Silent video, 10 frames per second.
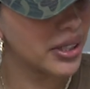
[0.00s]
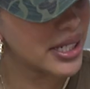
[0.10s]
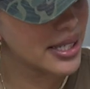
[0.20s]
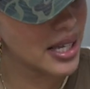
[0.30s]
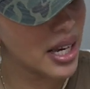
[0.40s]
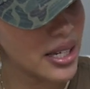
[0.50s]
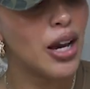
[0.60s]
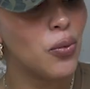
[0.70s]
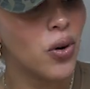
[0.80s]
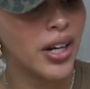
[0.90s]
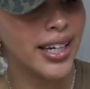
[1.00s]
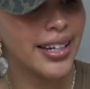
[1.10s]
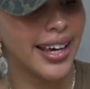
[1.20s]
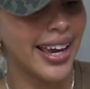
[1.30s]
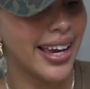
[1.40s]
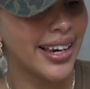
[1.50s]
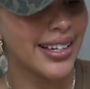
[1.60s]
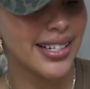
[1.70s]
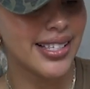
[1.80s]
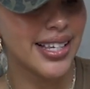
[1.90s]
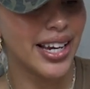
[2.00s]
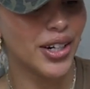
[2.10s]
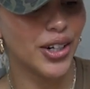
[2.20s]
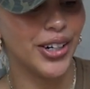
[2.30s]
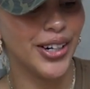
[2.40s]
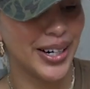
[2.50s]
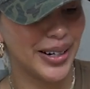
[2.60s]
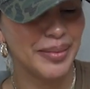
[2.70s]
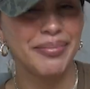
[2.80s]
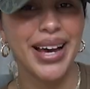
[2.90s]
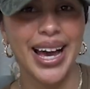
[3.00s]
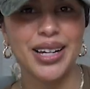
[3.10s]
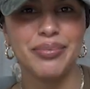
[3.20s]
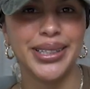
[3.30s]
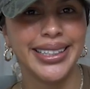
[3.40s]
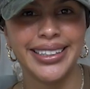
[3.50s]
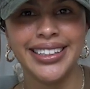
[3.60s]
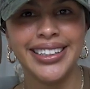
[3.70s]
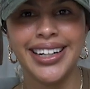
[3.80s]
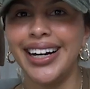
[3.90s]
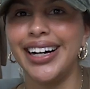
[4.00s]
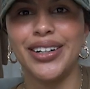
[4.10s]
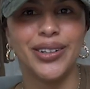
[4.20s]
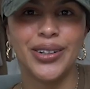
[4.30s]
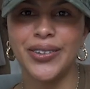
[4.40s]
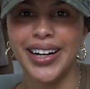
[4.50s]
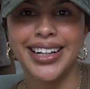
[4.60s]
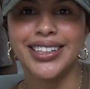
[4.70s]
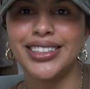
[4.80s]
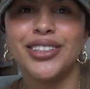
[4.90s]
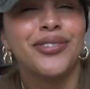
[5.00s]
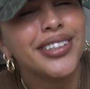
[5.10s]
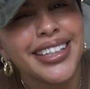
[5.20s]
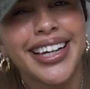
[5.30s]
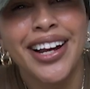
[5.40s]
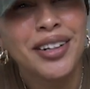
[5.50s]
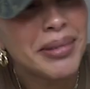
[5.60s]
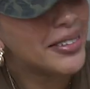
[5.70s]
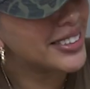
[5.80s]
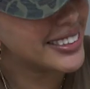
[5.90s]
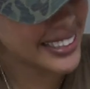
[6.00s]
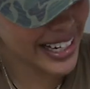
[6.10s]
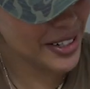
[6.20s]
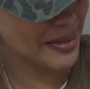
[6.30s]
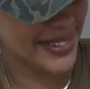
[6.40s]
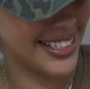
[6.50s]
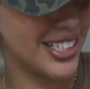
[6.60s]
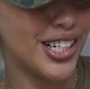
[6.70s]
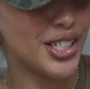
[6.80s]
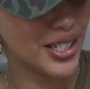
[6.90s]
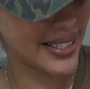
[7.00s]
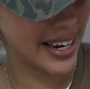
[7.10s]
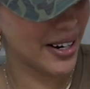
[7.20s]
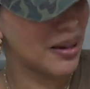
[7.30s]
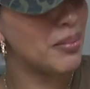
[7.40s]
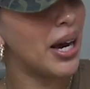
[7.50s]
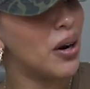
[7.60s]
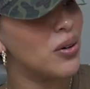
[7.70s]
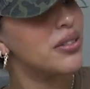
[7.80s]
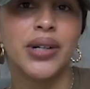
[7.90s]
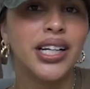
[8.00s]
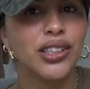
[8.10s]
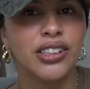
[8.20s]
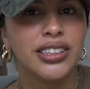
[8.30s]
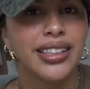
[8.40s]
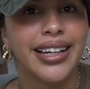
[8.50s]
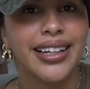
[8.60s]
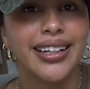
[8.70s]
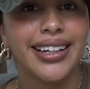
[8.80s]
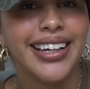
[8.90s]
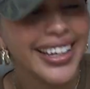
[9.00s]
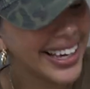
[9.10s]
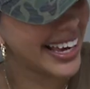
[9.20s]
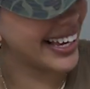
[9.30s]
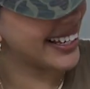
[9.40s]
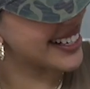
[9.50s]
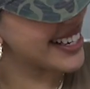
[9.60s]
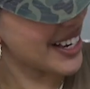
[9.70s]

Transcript: really sucked. I wanted a designer bag, but I don't know. I don't really care about designer much. I just care about what it looks like. And